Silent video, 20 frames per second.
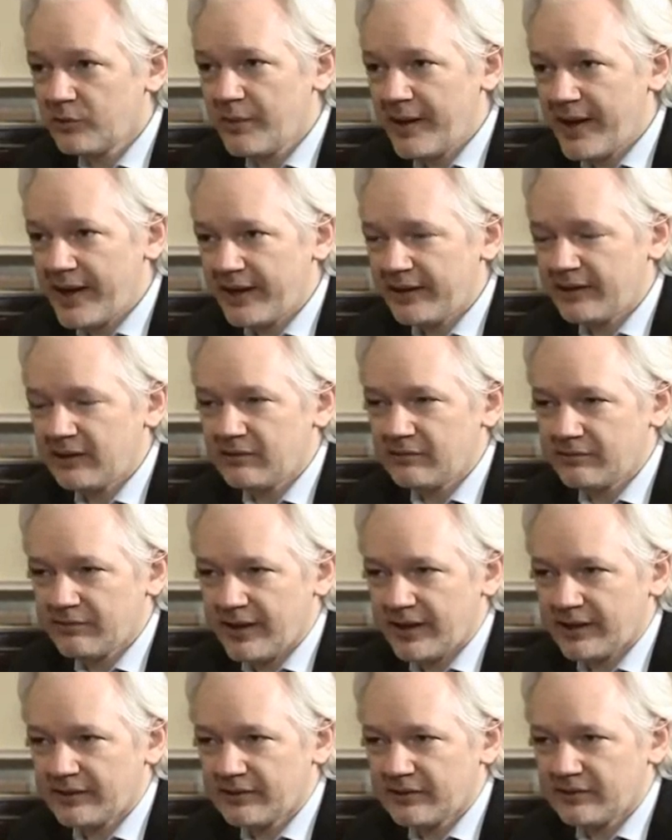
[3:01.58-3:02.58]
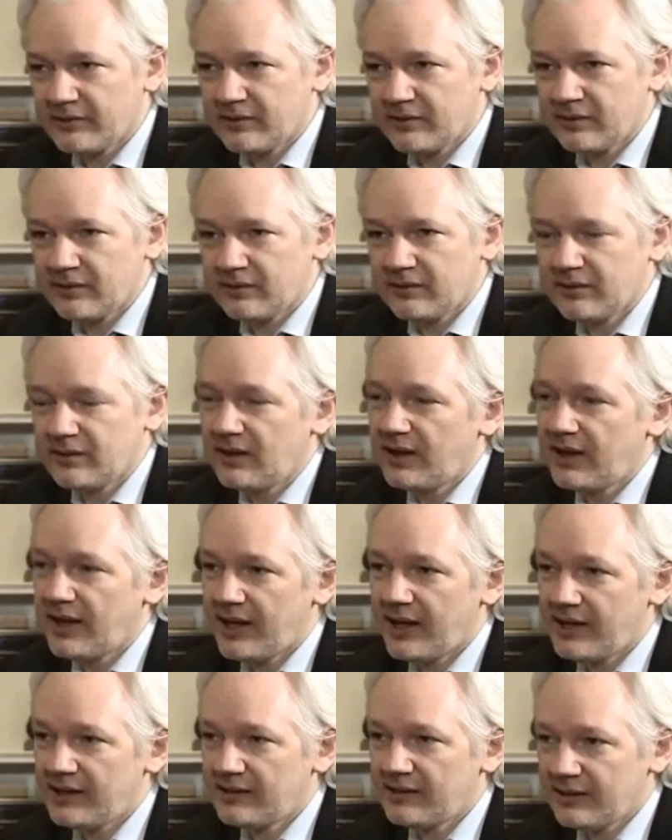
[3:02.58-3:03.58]
so bad, in fact, that the
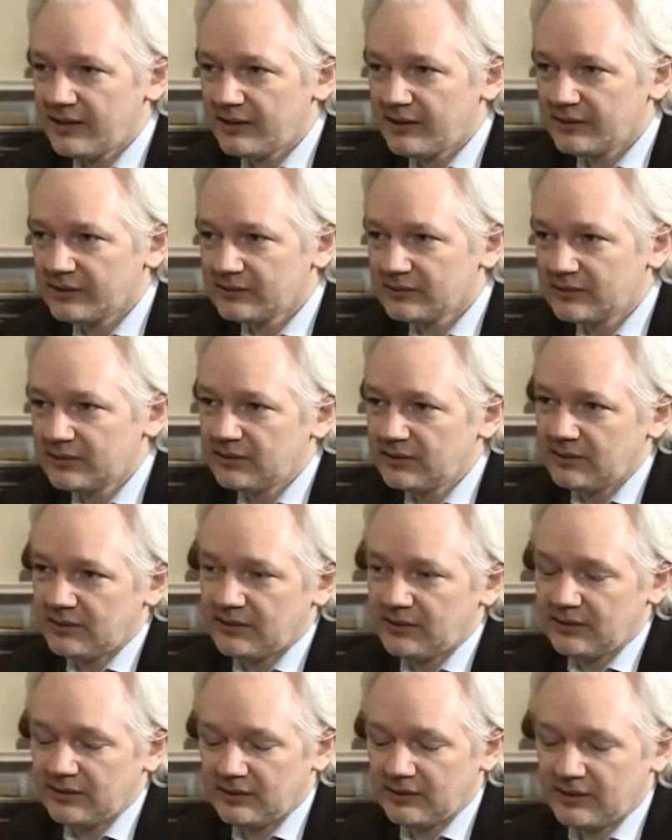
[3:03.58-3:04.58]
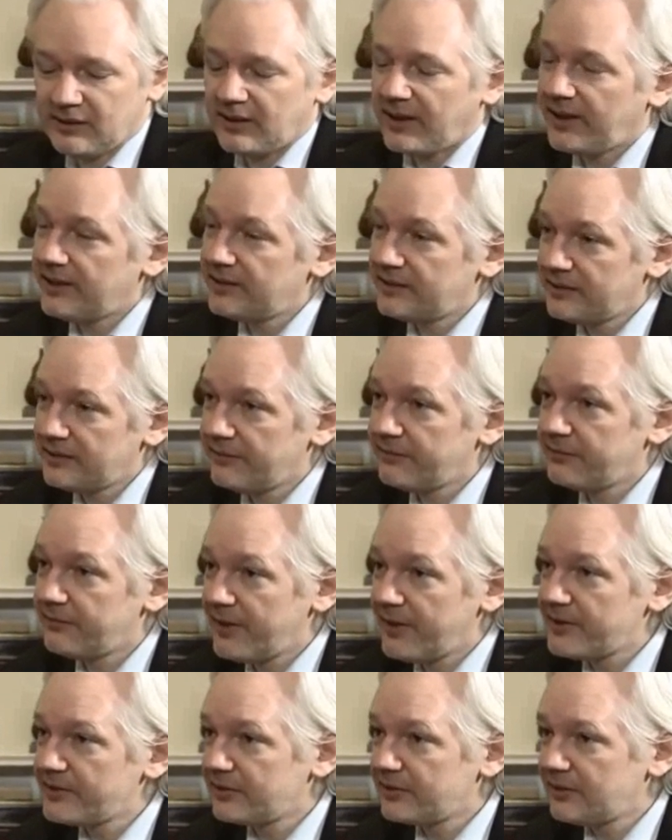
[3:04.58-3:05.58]
ADL, the
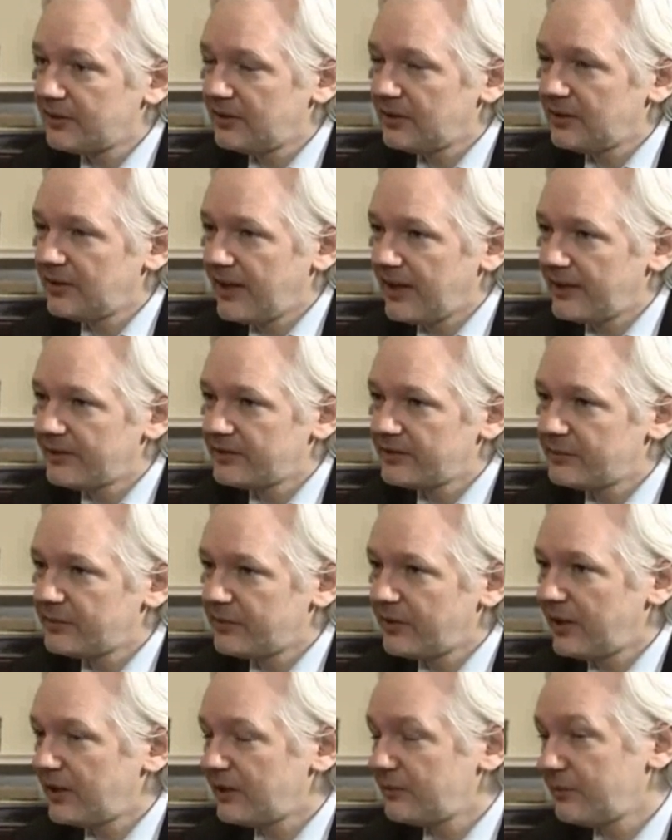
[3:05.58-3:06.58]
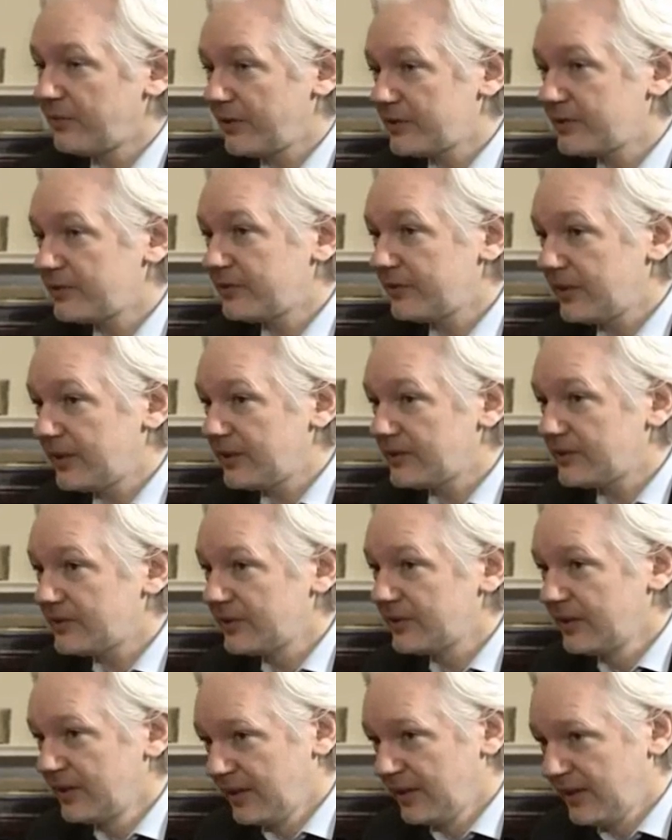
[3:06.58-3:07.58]
Anti-Defamation League, had to put out a press
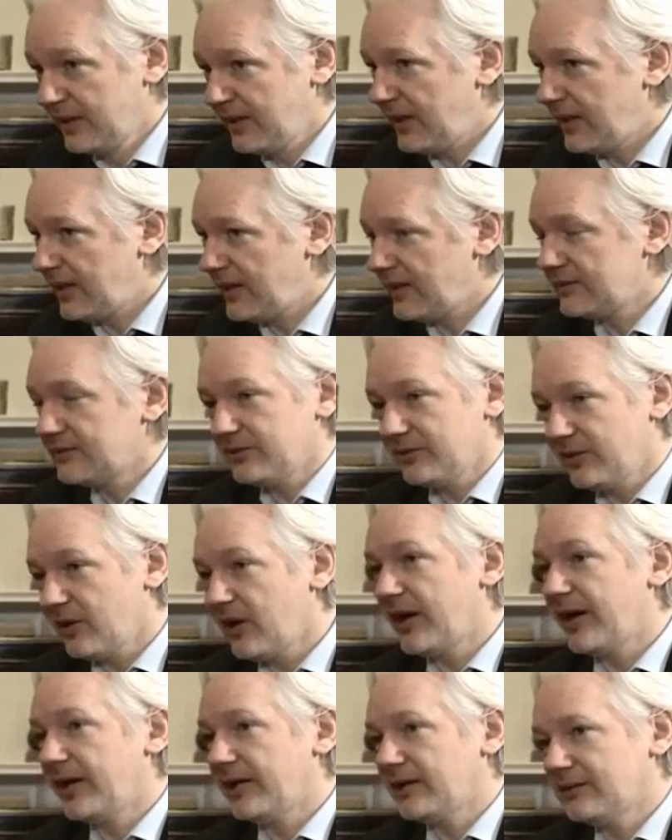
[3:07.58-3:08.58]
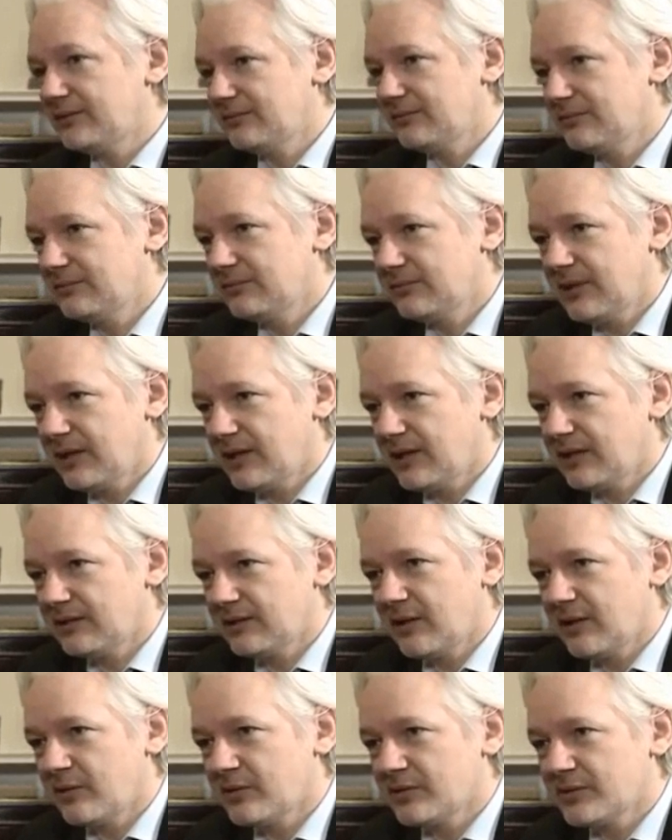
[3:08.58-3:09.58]
release denying
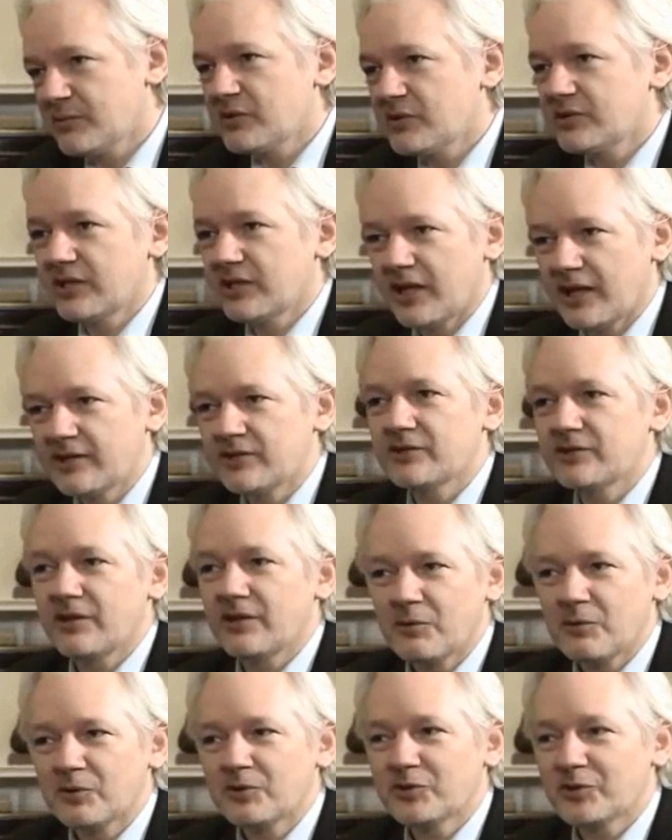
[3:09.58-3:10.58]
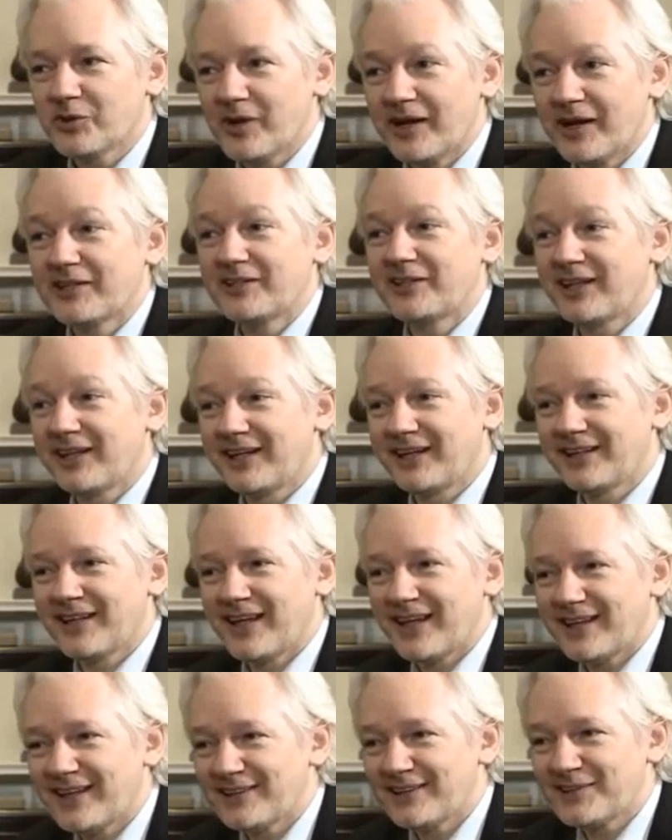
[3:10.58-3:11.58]
that I was a Mossad agent. I'm not sure, actually,
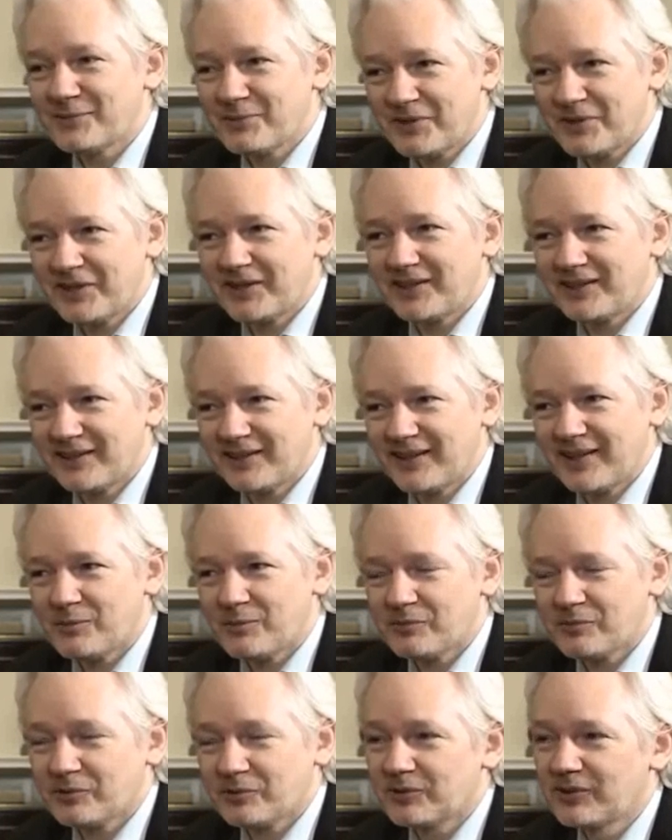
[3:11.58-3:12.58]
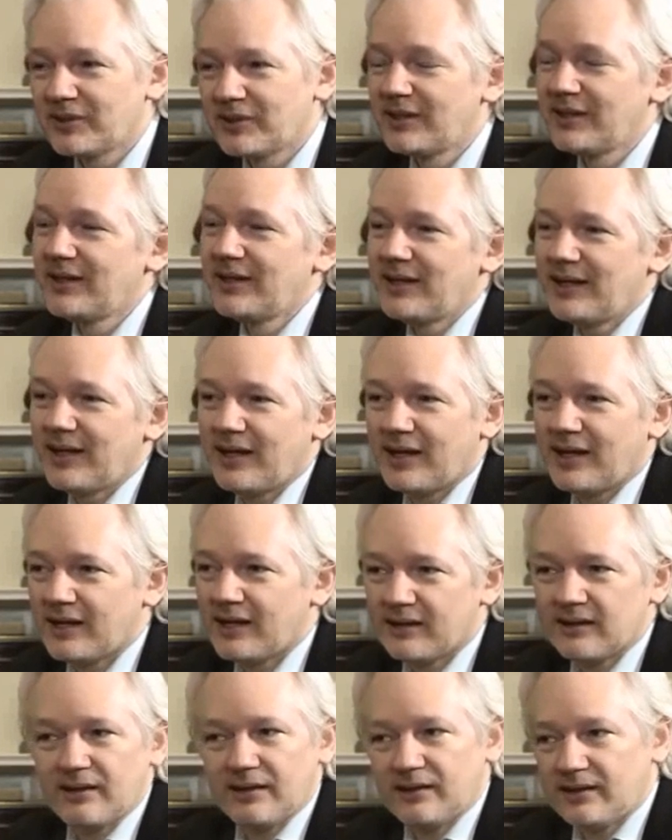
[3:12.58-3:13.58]
that's particularly helpful.
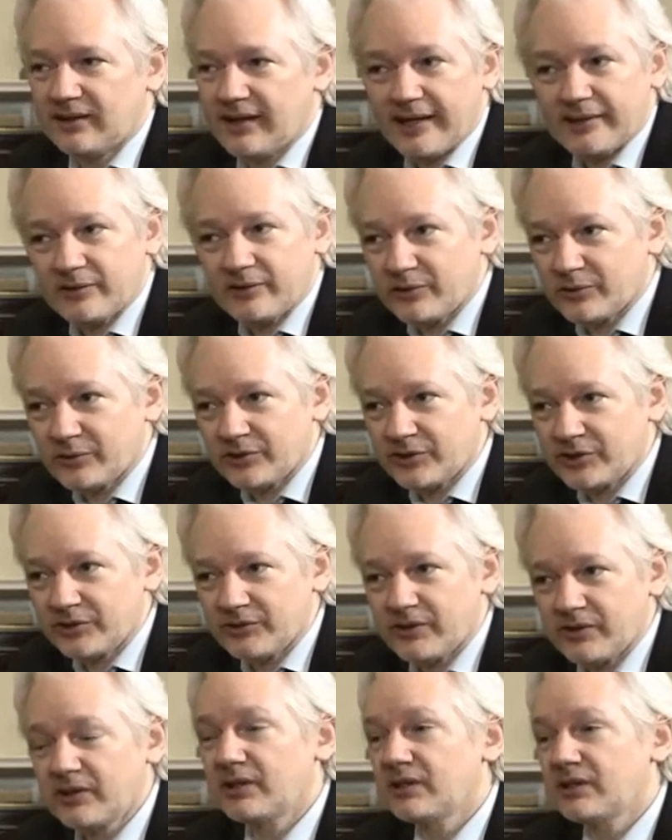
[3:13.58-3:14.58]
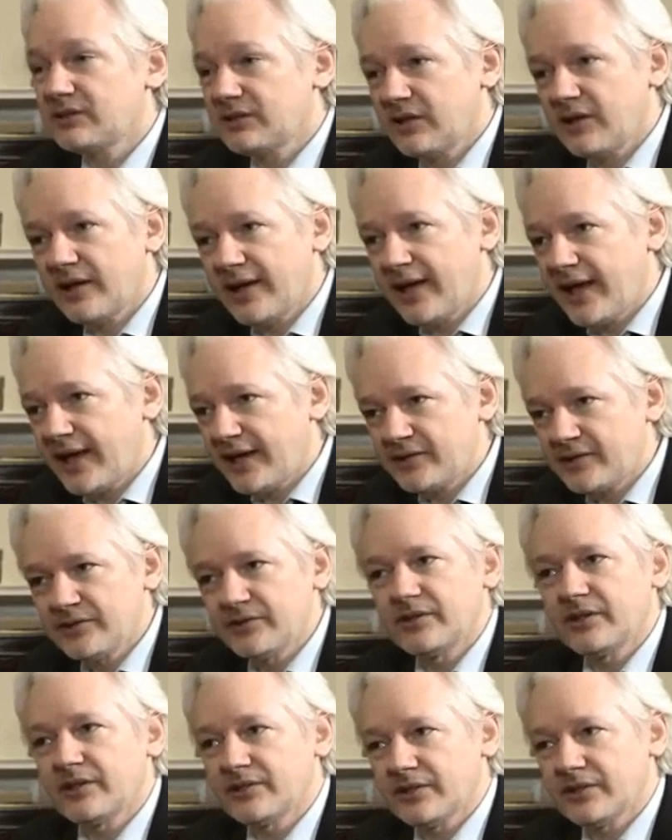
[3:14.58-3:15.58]
A cat torturer, a CIA
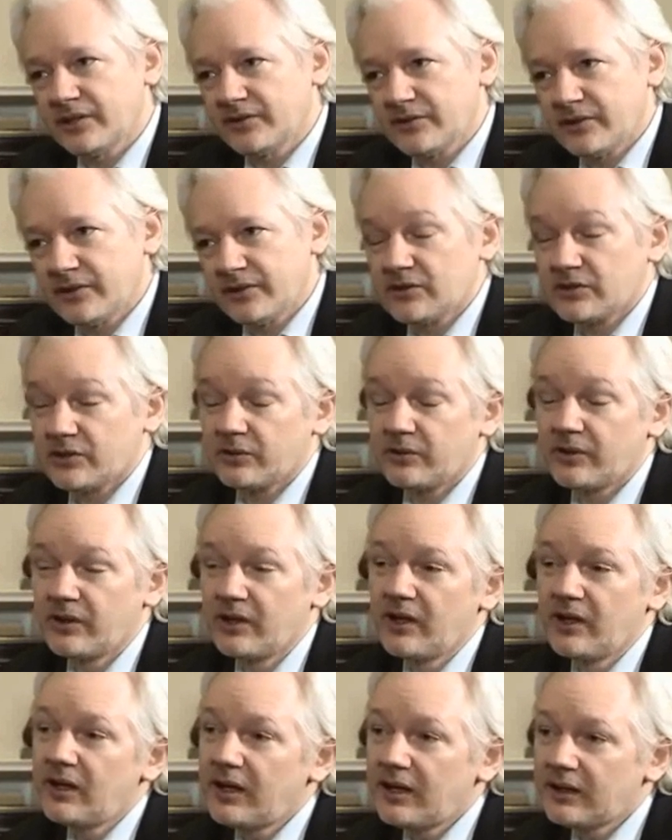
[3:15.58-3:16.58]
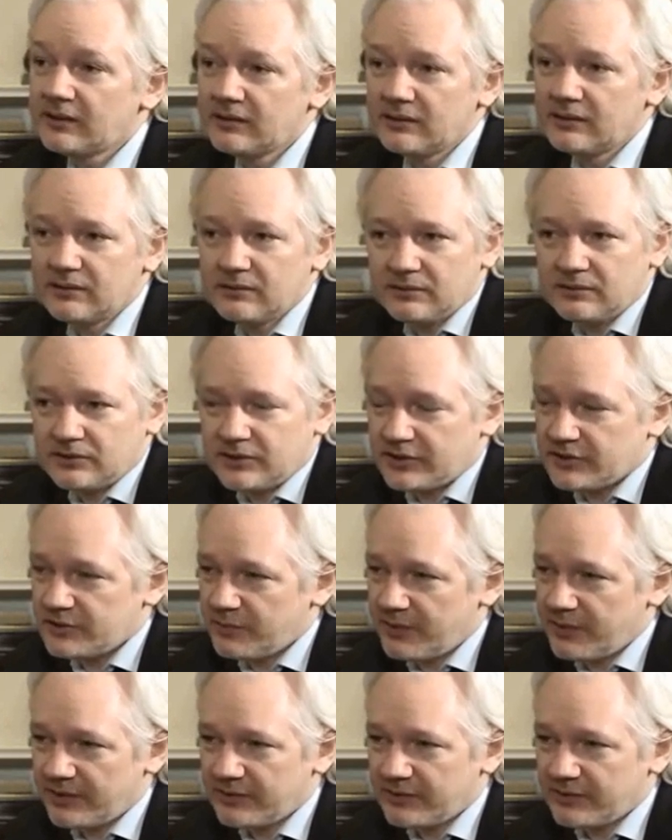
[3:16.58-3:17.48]
agent, etc. So it's